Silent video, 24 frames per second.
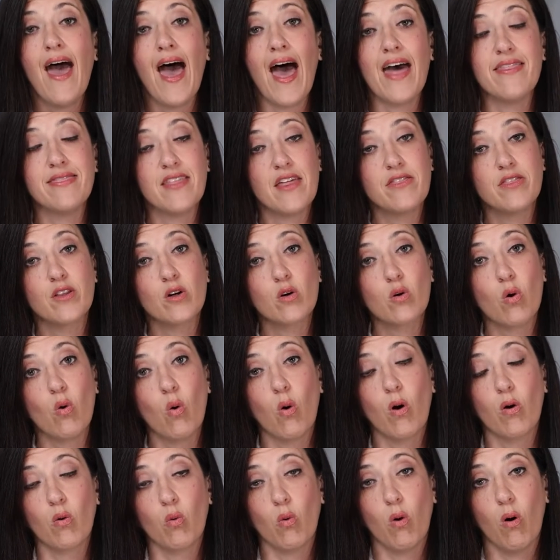And then the
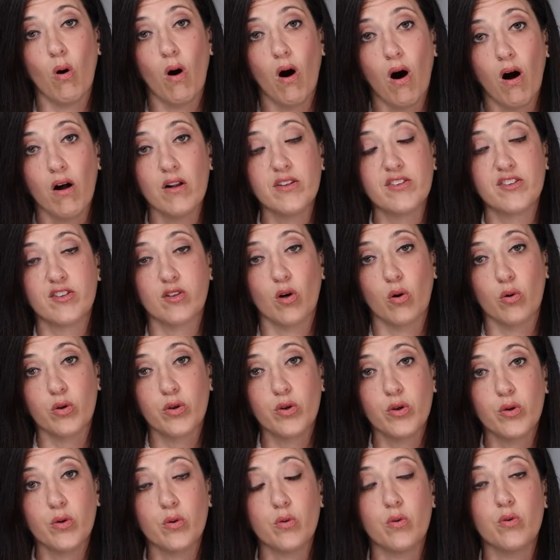court will also
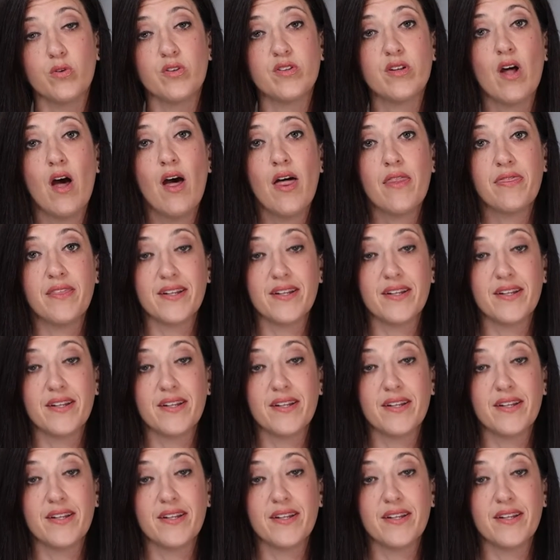use